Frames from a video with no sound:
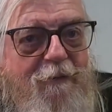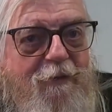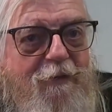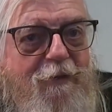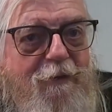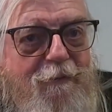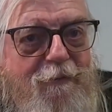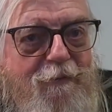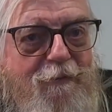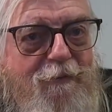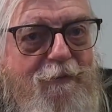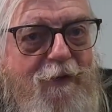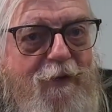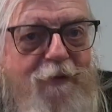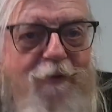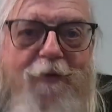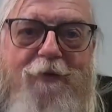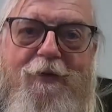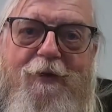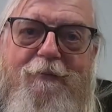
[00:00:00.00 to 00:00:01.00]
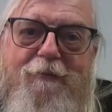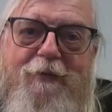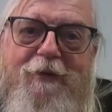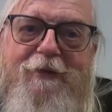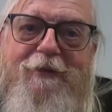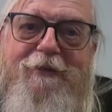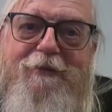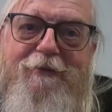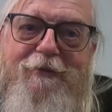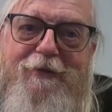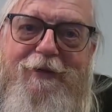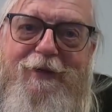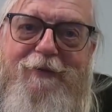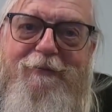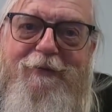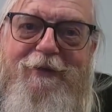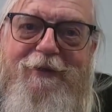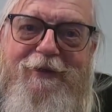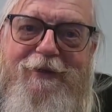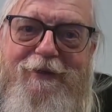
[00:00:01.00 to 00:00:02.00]
I call that petty crap,
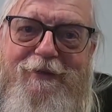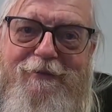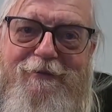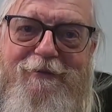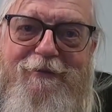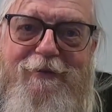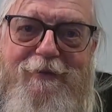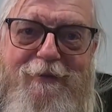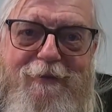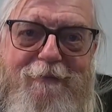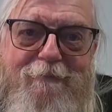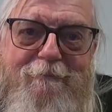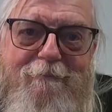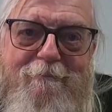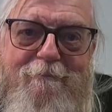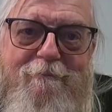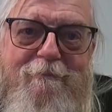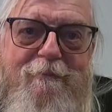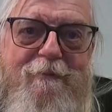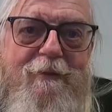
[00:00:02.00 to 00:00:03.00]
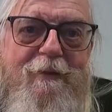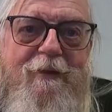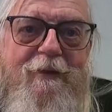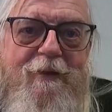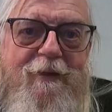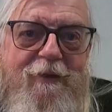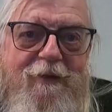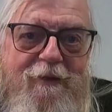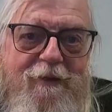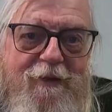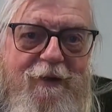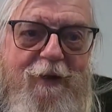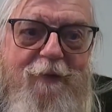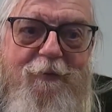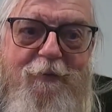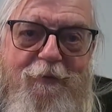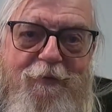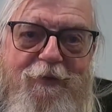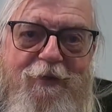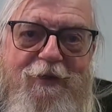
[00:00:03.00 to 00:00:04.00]
I guess. Yeah, yeah. I
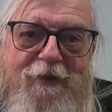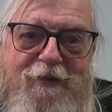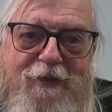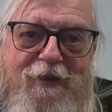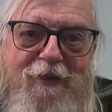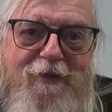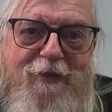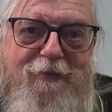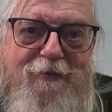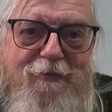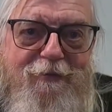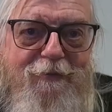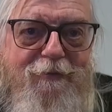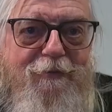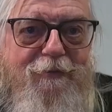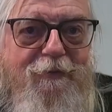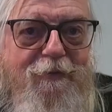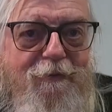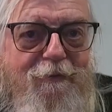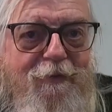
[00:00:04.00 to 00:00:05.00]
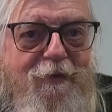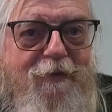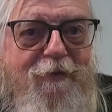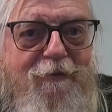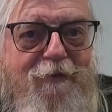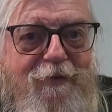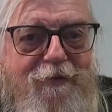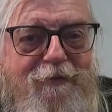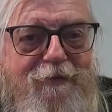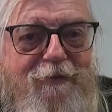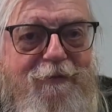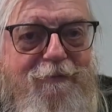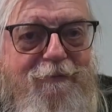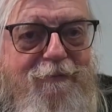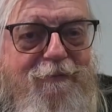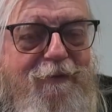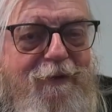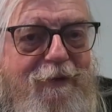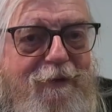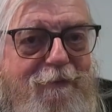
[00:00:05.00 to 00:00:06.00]
won't forget that. That's interesting.
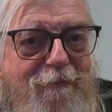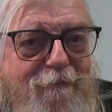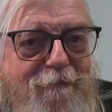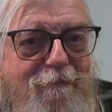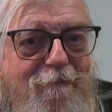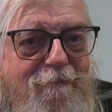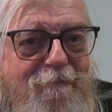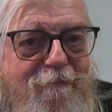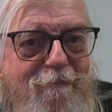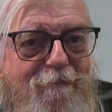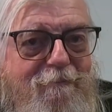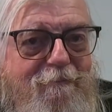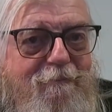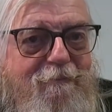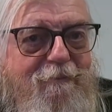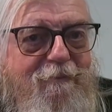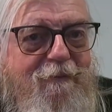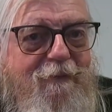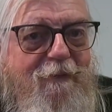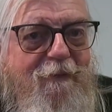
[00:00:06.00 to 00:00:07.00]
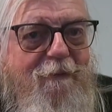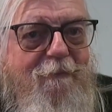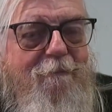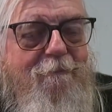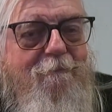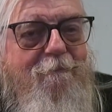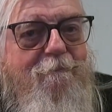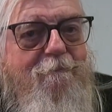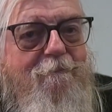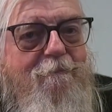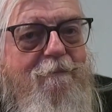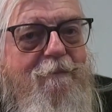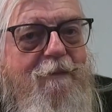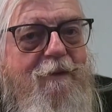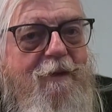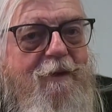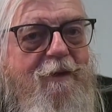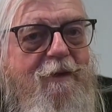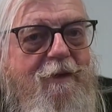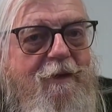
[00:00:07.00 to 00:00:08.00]
Yeah.
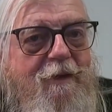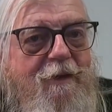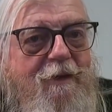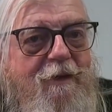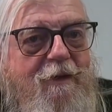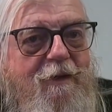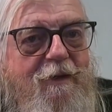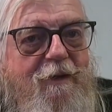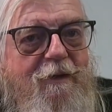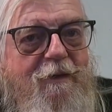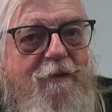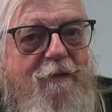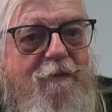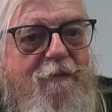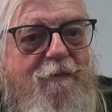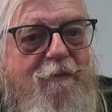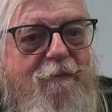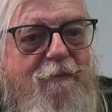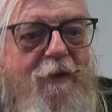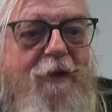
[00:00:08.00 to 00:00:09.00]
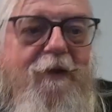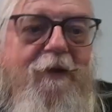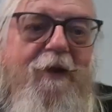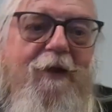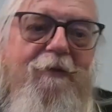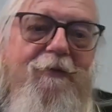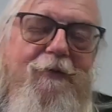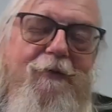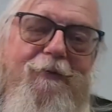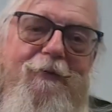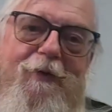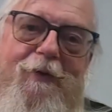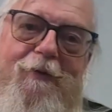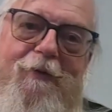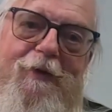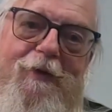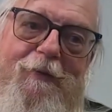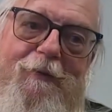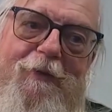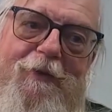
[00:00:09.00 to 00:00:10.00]
That's interesting. My life was pretty
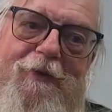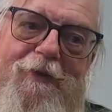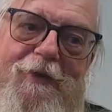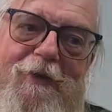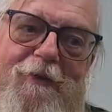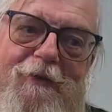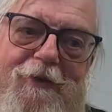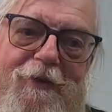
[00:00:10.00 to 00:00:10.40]
well in the military. It